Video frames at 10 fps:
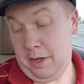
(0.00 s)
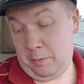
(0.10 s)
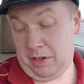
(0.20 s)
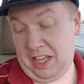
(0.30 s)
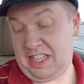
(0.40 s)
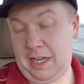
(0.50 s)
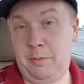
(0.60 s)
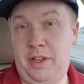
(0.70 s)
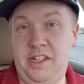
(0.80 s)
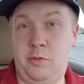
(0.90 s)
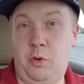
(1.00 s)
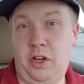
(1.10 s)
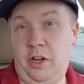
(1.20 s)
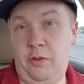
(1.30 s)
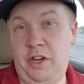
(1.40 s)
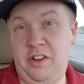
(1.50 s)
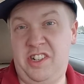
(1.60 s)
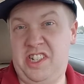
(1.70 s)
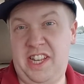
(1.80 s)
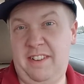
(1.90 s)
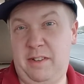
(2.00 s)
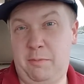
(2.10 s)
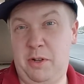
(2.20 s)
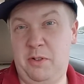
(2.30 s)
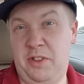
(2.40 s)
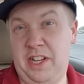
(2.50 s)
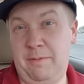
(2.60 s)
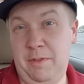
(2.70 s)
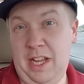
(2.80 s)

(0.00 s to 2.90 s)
But a lot of times I just want to go here and just have a smoothie,